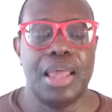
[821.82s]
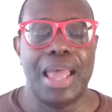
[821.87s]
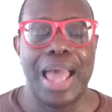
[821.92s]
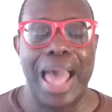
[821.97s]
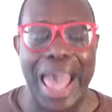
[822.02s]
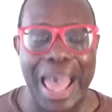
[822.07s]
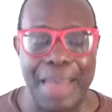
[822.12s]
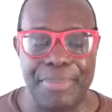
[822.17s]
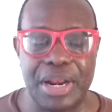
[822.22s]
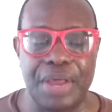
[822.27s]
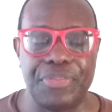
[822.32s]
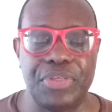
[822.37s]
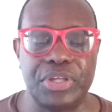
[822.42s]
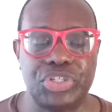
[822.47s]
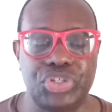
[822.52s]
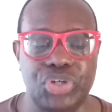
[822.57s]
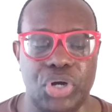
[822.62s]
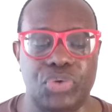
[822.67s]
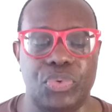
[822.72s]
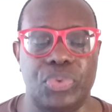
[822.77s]
Abernathy
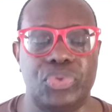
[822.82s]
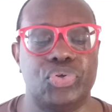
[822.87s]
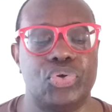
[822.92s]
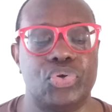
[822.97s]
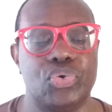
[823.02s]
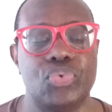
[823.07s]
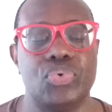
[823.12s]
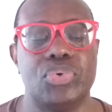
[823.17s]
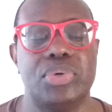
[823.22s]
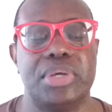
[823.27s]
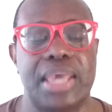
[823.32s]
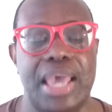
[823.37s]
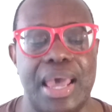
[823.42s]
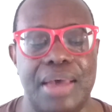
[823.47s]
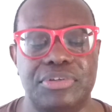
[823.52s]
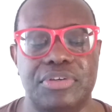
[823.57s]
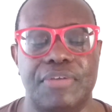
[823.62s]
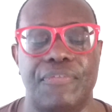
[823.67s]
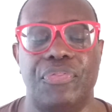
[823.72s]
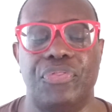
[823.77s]
is charged with 2
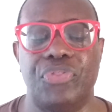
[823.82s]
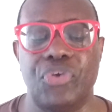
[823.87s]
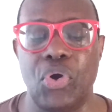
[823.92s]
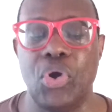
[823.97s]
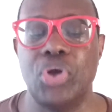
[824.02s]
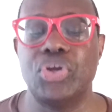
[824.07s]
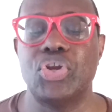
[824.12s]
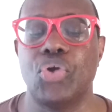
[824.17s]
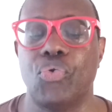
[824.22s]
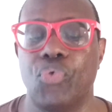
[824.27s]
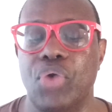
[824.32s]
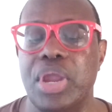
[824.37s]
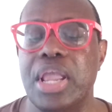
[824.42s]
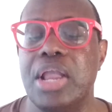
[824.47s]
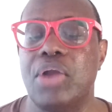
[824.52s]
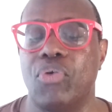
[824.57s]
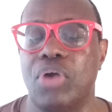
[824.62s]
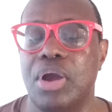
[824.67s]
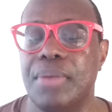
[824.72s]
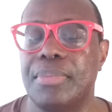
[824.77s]
counts of third-degree
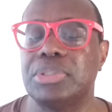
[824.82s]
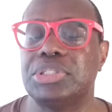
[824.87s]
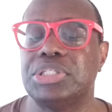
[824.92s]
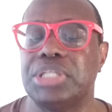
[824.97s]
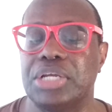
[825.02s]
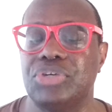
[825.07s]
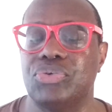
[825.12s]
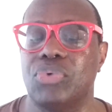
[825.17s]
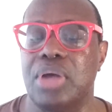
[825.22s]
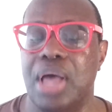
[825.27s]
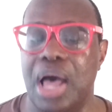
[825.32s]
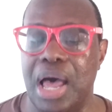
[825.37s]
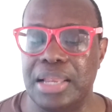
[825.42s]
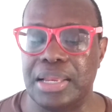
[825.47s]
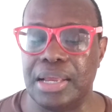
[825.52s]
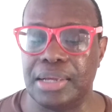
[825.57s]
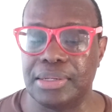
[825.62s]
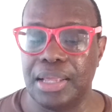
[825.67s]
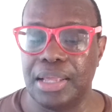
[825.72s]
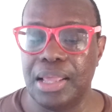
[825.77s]
criminal sexual
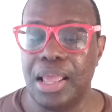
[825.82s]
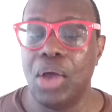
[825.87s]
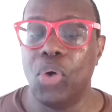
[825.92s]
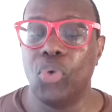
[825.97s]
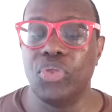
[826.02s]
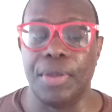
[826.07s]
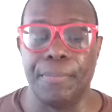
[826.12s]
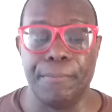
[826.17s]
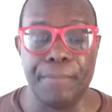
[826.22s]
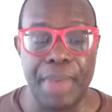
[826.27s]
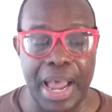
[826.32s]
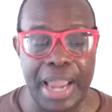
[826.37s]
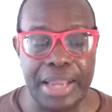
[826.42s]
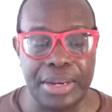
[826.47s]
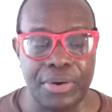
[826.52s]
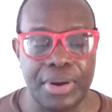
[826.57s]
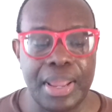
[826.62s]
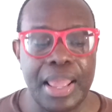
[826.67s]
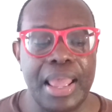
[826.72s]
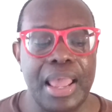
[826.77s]
conduct with a
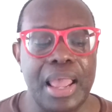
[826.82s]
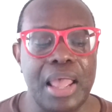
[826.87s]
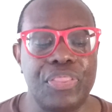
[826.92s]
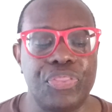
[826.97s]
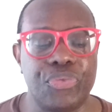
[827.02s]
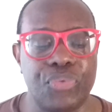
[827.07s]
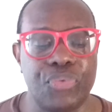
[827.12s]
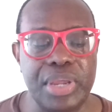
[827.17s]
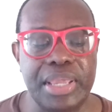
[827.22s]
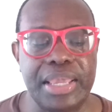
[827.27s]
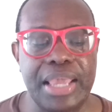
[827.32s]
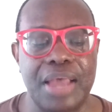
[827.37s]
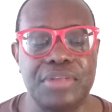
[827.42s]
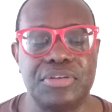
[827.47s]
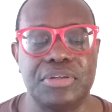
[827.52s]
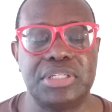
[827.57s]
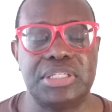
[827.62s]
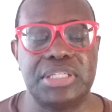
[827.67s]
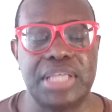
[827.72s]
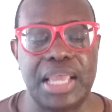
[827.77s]
minor and 3
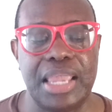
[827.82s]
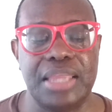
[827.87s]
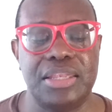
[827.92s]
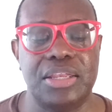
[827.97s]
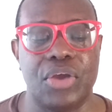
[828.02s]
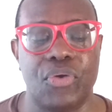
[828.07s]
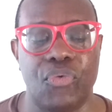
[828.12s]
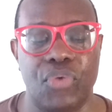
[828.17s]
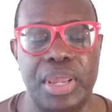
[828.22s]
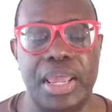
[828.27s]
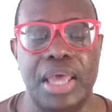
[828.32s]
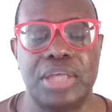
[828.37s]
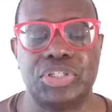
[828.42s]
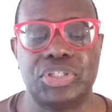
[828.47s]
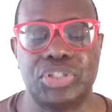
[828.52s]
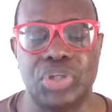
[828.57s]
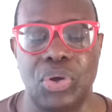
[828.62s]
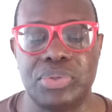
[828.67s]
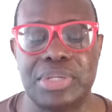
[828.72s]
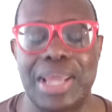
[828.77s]
counts of second-degree
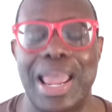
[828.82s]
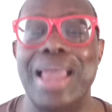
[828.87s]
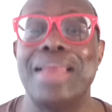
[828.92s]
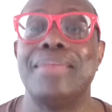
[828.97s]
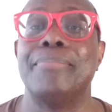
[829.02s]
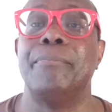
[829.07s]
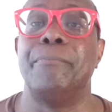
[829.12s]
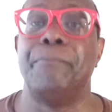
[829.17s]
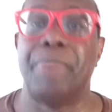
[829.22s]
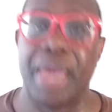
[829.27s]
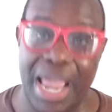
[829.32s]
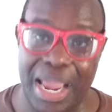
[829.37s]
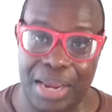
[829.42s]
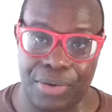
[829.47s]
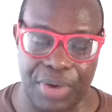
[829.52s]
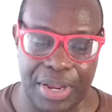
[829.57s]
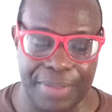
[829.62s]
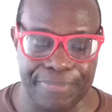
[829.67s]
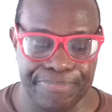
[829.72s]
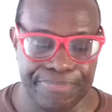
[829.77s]
assault and
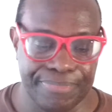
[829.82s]
battery.